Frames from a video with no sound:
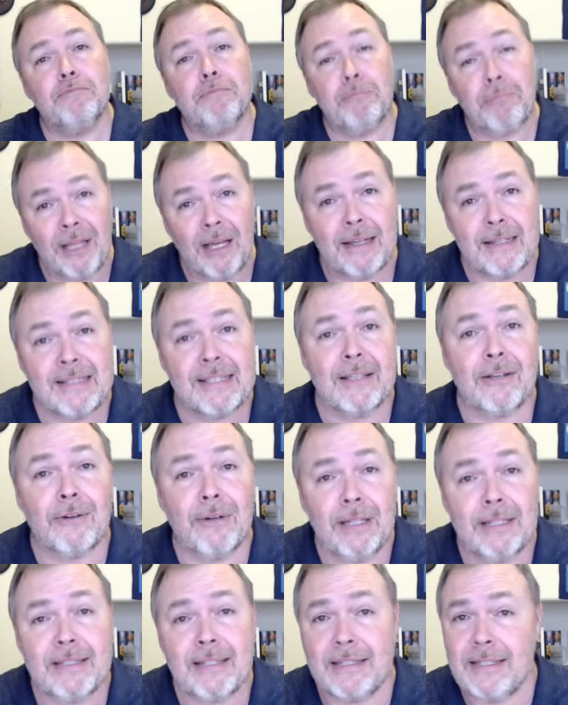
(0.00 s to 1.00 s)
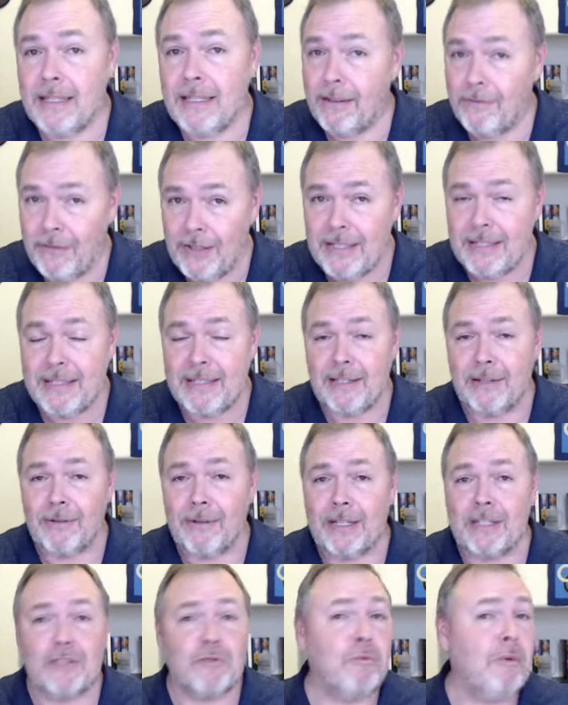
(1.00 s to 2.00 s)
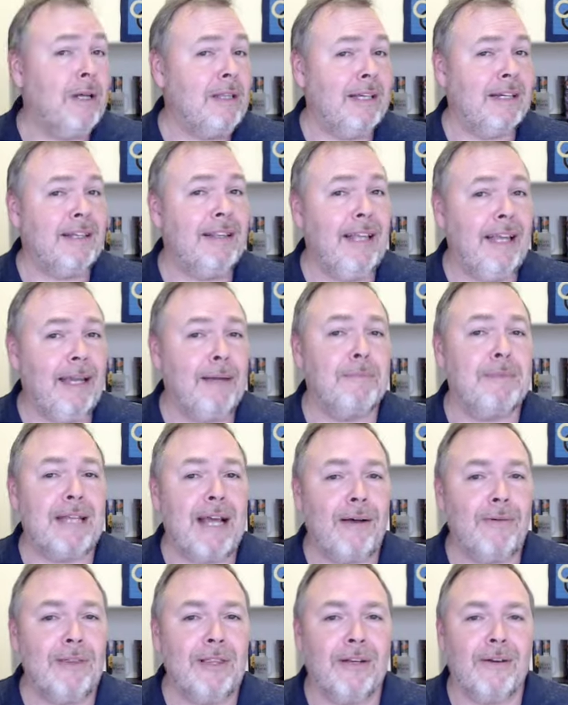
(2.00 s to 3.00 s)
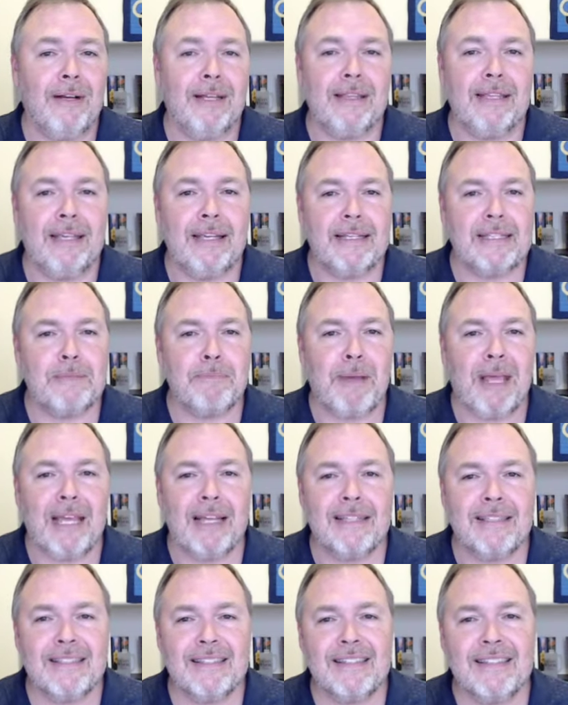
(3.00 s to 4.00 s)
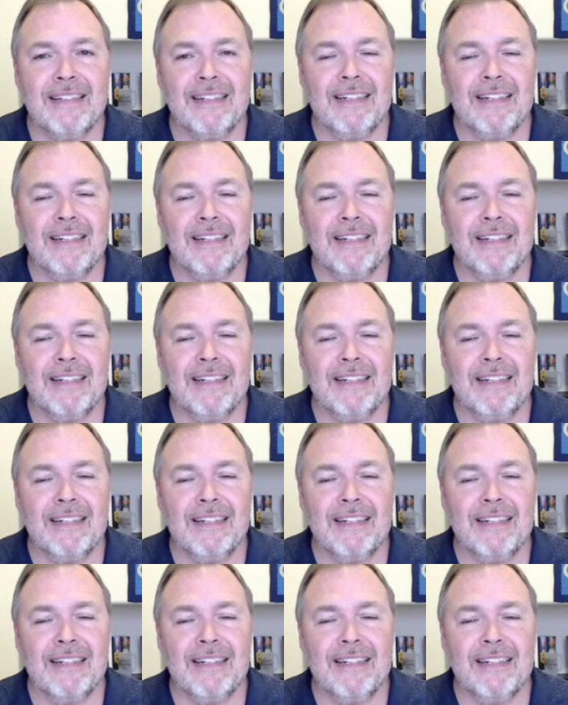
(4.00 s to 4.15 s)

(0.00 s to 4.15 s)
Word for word: Plus, there is a TV series well acclaimed out there on The Expanse